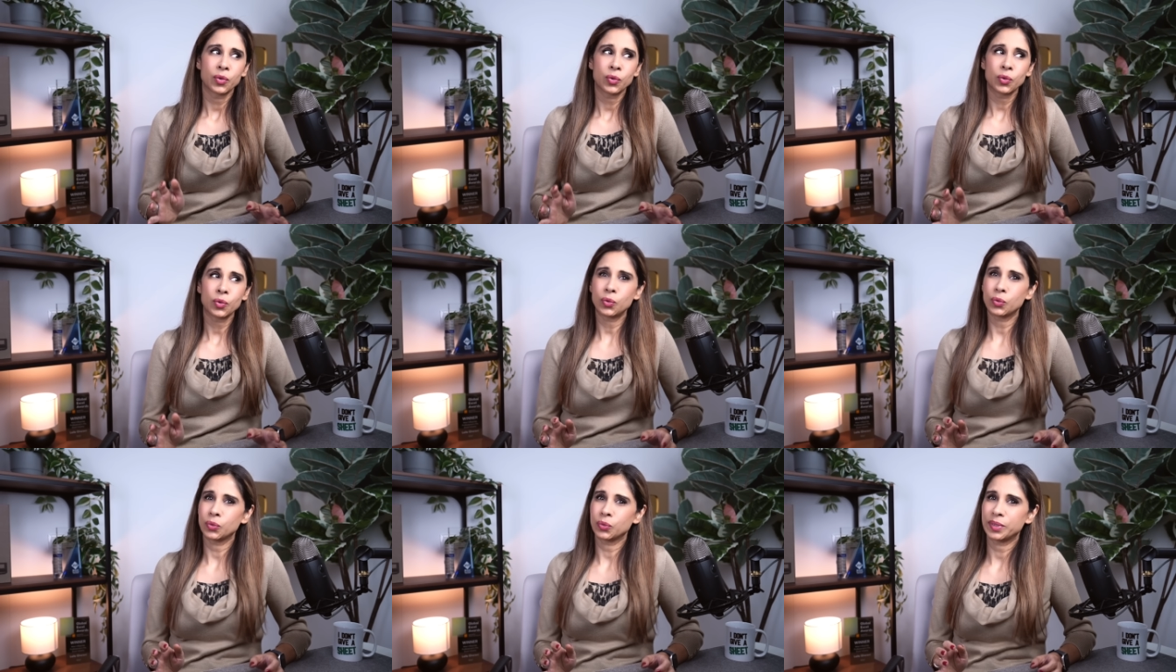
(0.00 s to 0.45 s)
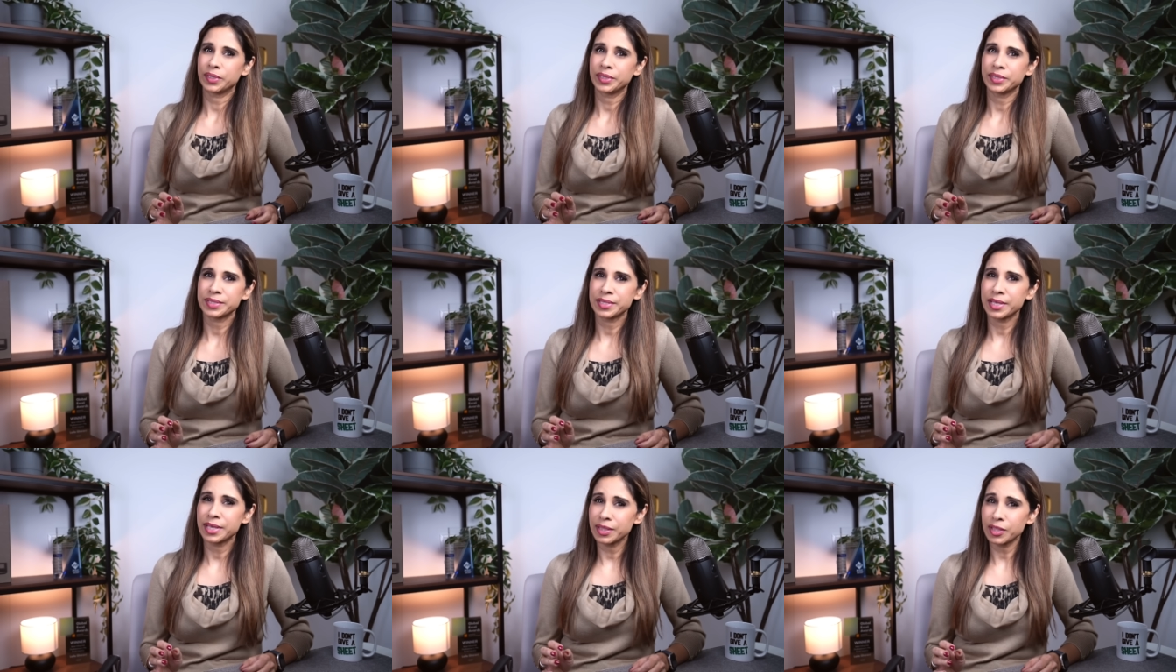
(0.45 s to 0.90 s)
ooh,
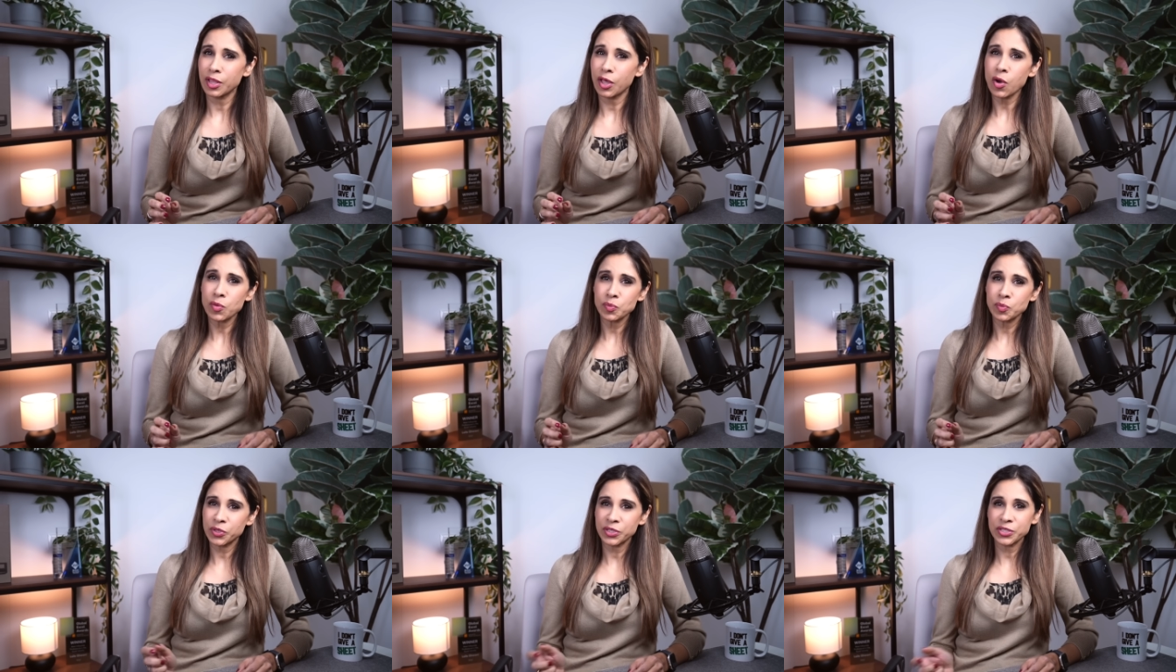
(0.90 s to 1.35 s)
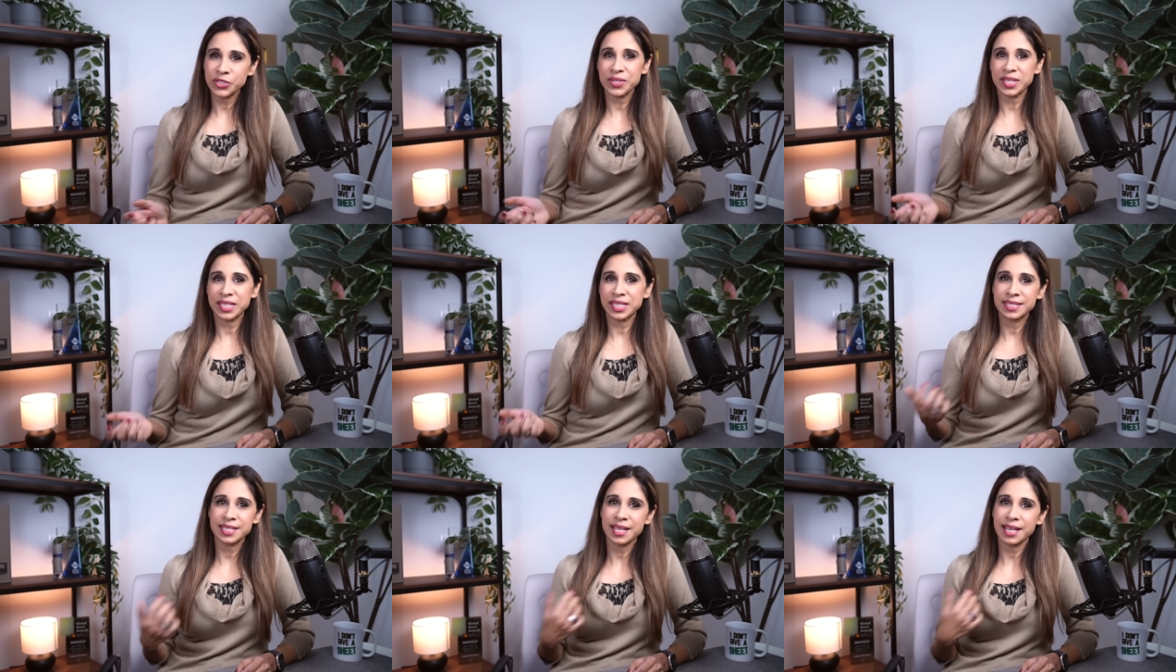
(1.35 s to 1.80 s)
there's a lot more to
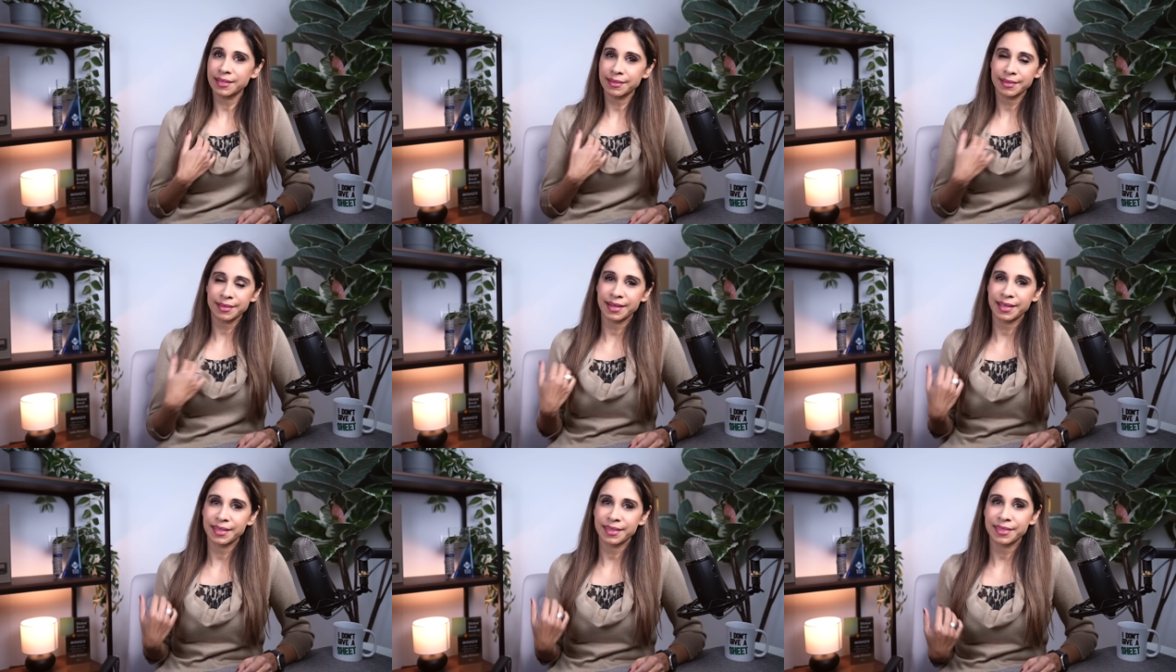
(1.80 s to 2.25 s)
Excel than I